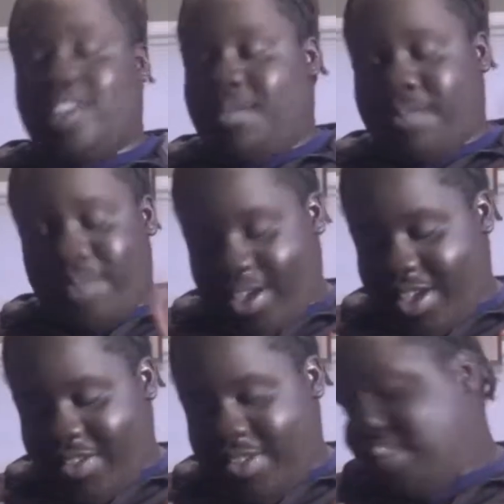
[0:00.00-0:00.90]
I'm going to pray
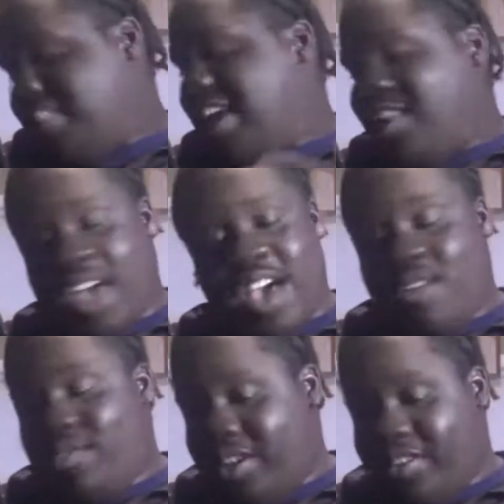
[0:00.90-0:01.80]
because I
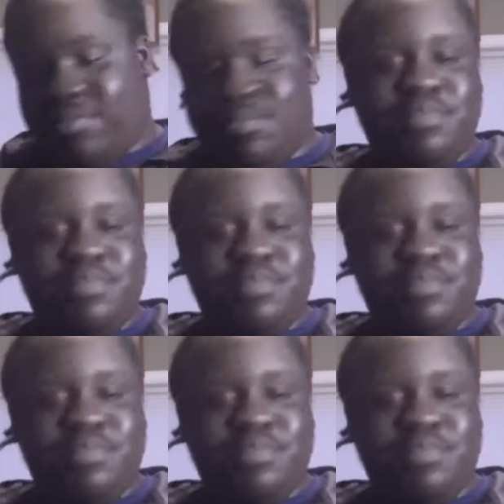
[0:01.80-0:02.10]
don't know.